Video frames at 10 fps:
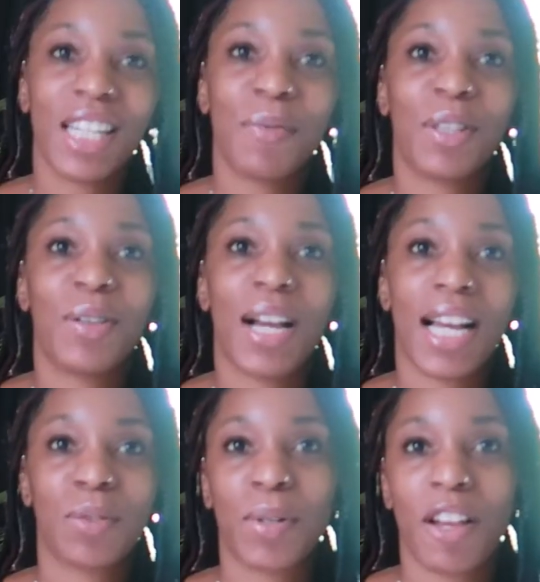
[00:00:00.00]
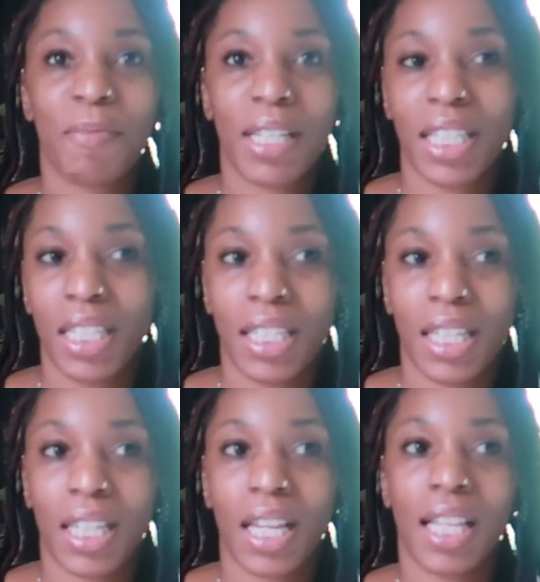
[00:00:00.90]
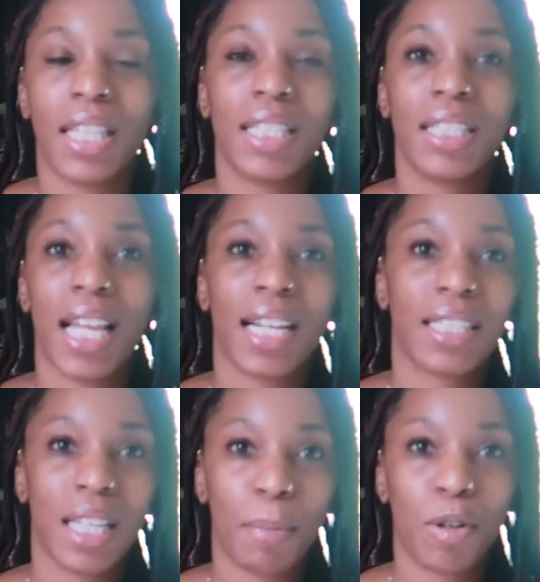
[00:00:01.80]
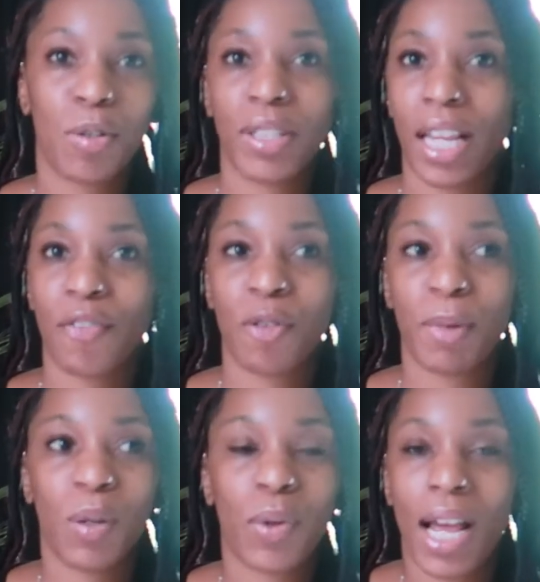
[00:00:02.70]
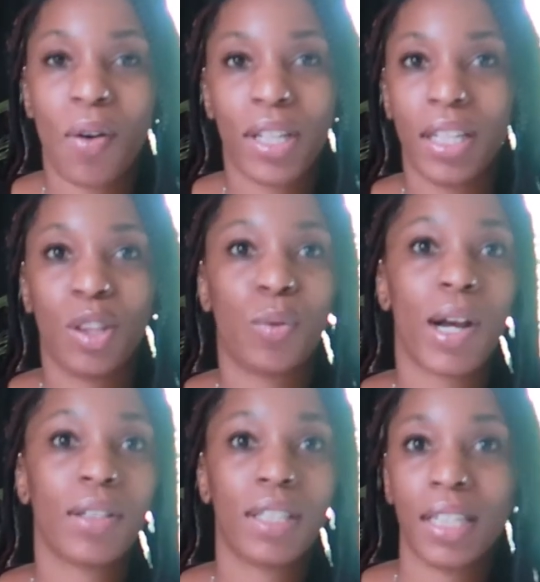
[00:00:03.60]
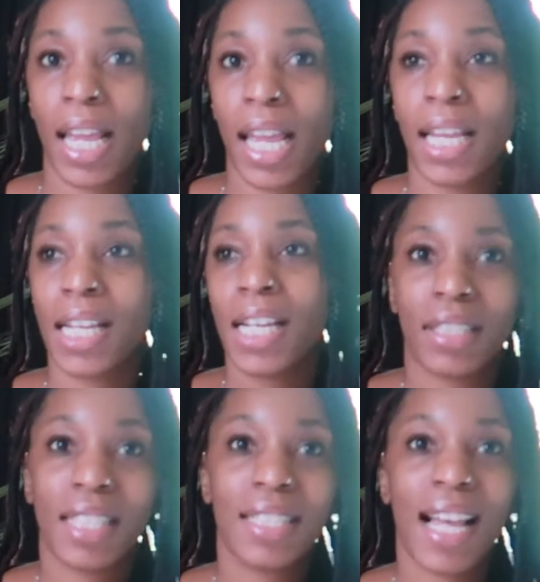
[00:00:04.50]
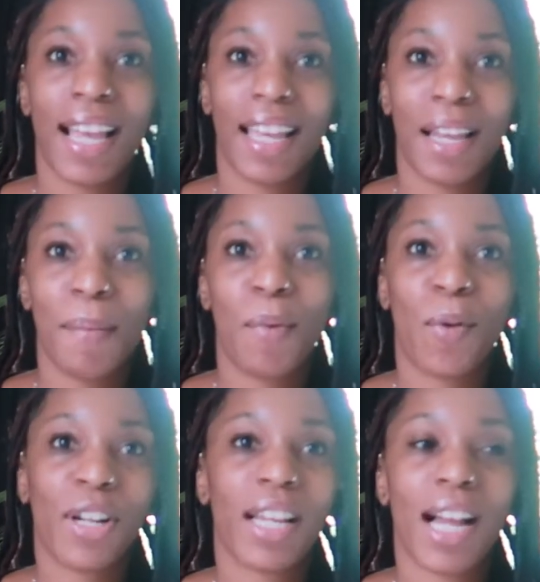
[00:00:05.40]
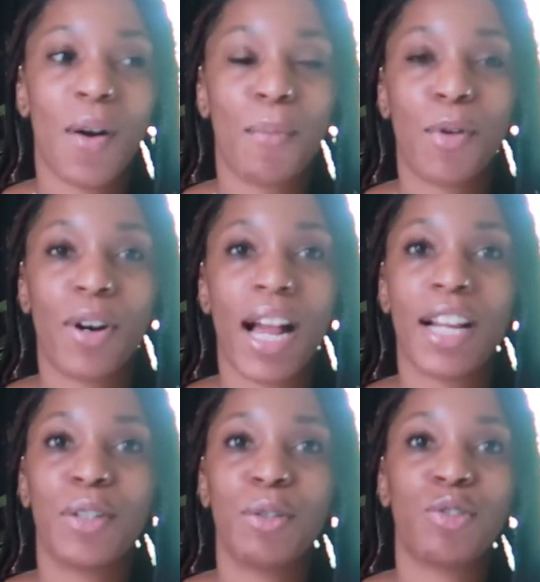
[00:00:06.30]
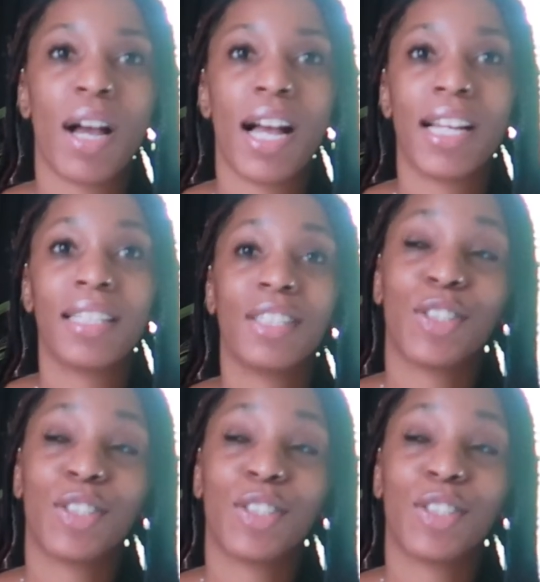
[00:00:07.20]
share with you guys what I've been eating, and this is like a typical day for me, what I'll eat throughout the day. Since I am working out more, I do try